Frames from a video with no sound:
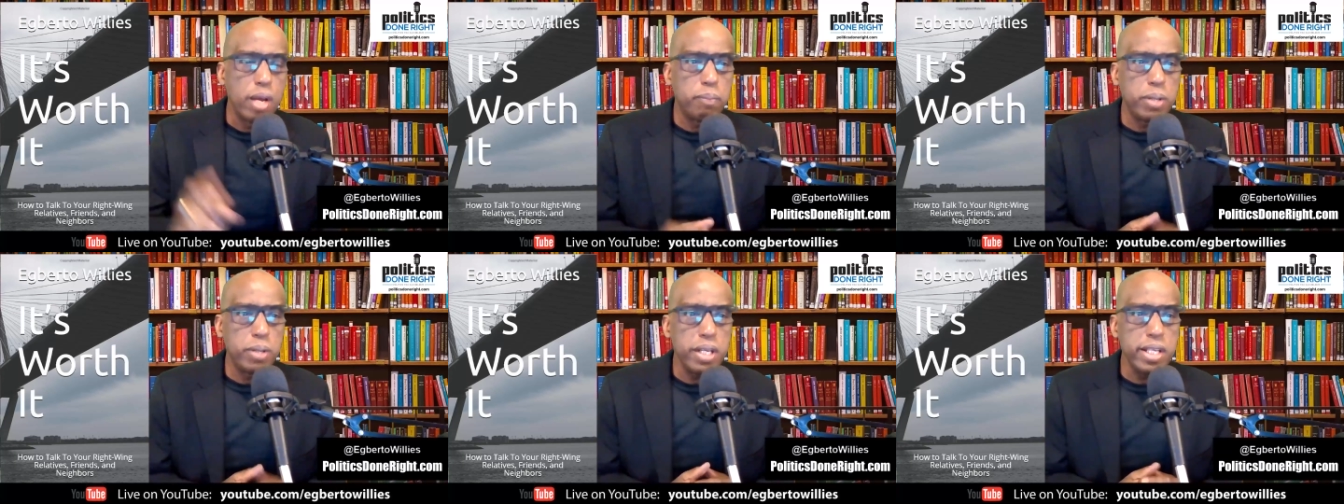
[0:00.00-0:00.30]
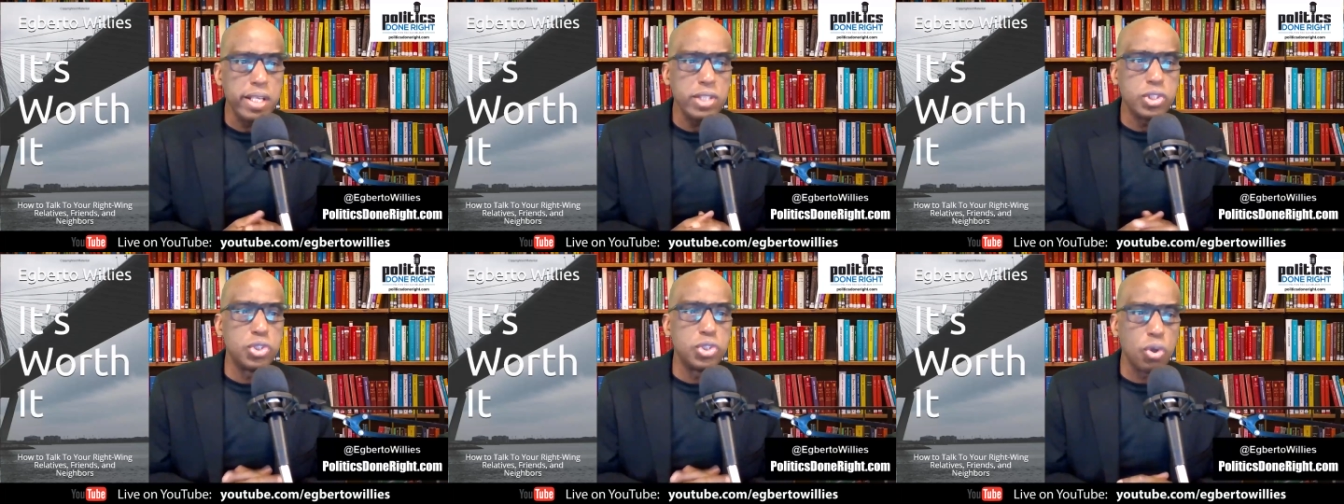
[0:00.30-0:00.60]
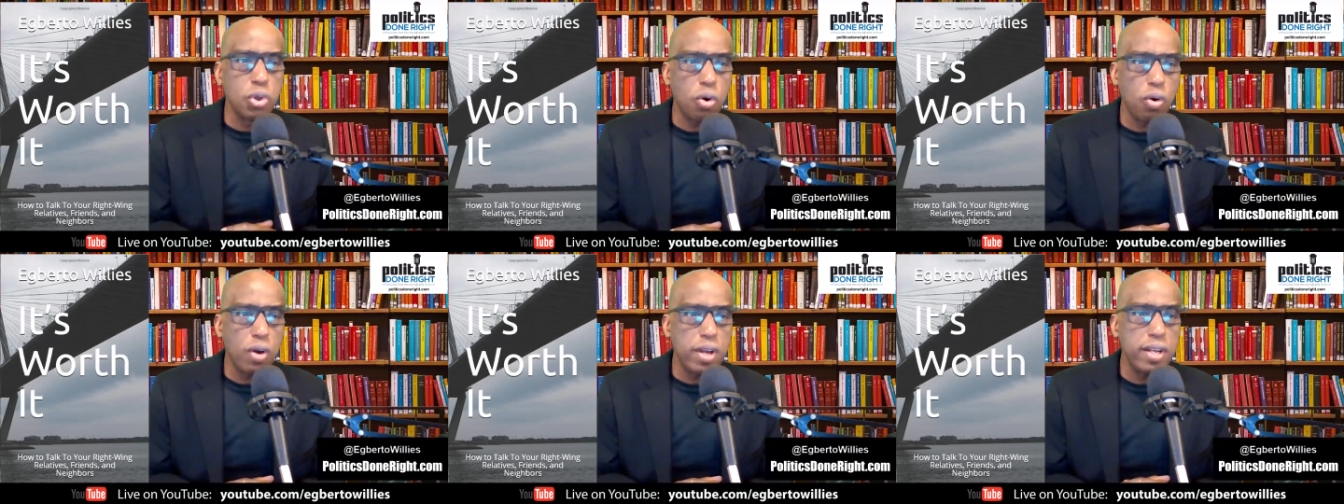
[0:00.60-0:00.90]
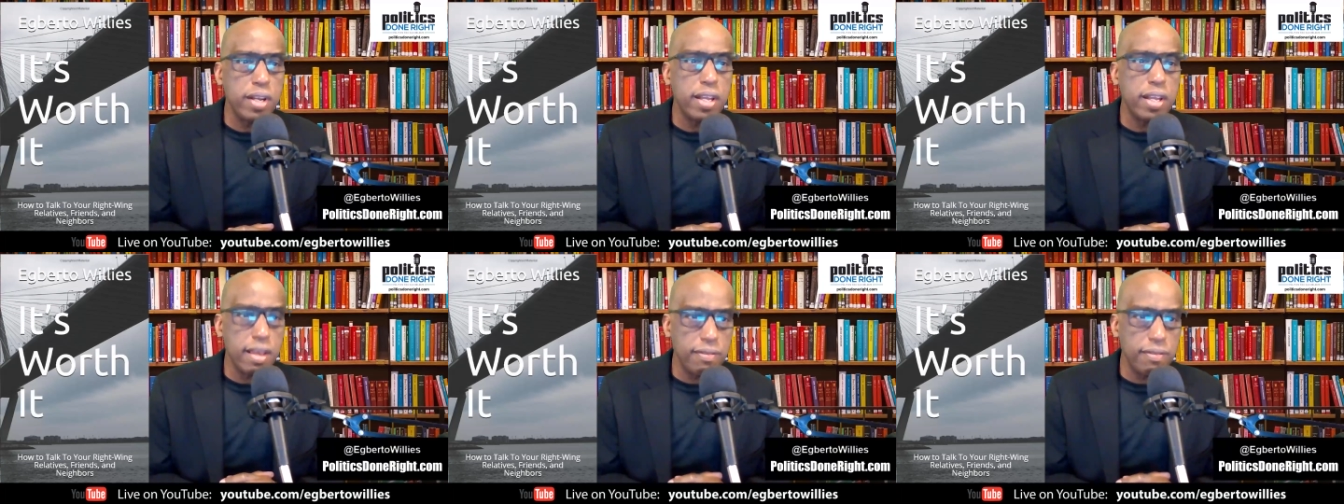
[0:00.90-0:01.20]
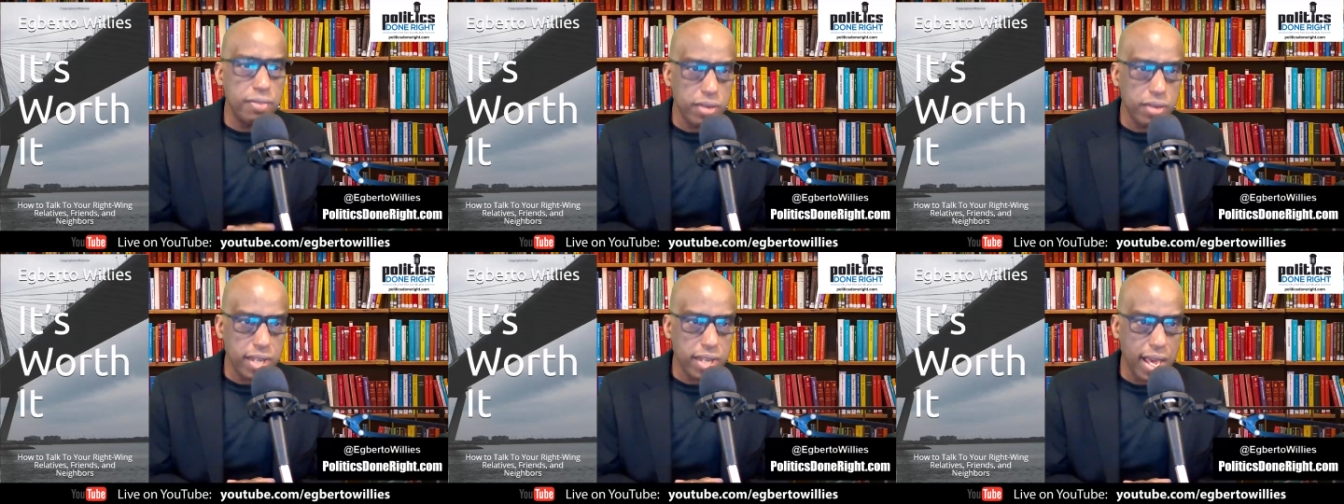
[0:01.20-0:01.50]
please join
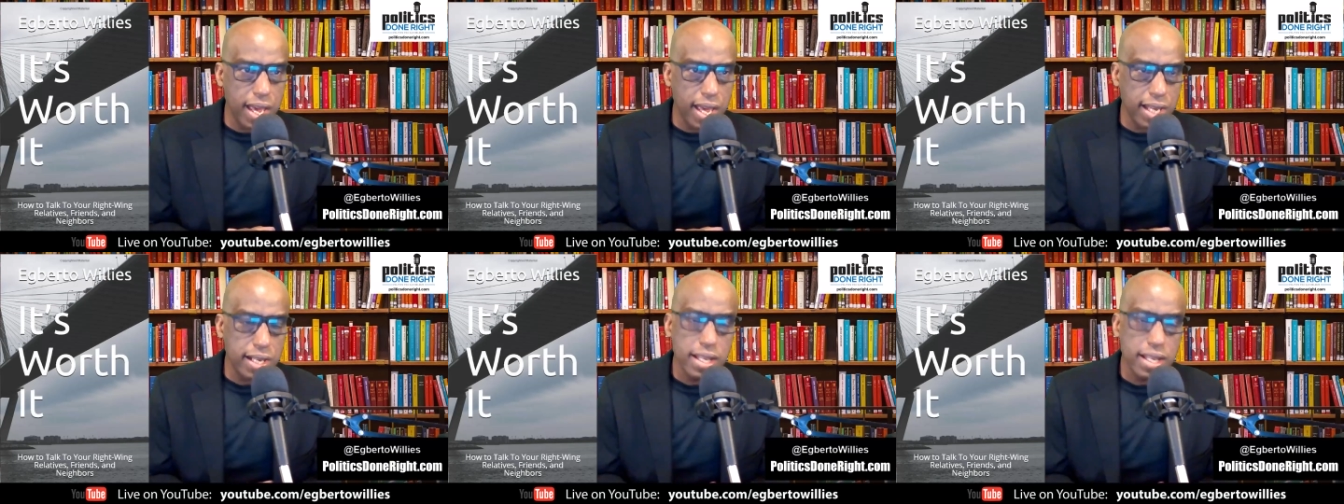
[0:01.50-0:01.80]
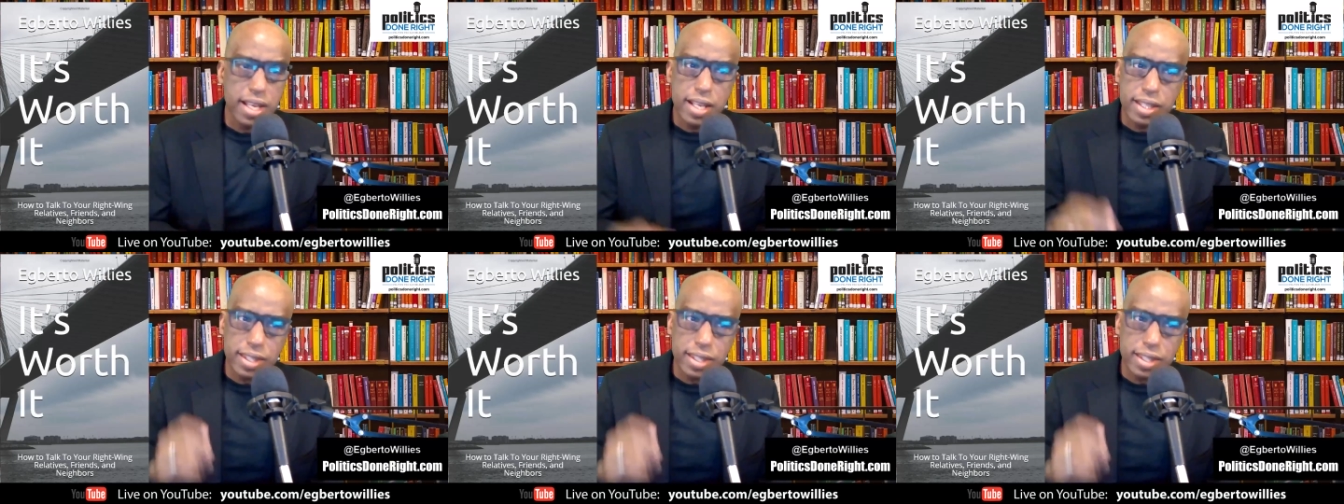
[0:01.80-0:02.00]
if you can.